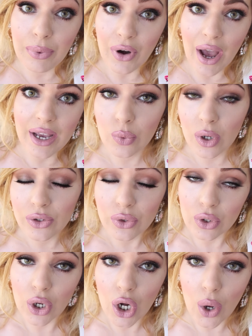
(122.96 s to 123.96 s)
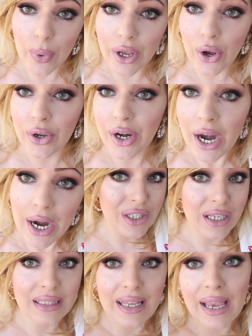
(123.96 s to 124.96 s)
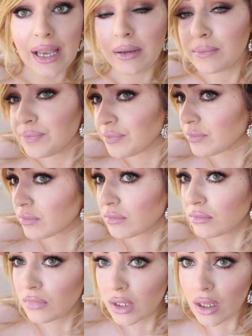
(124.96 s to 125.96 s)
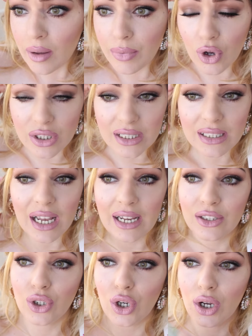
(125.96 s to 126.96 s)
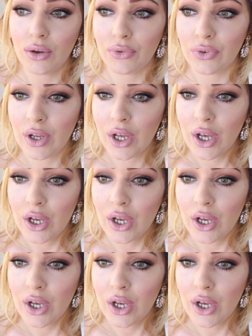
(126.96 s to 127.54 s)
bride would want to look glowy on her wedding day, because it kind of,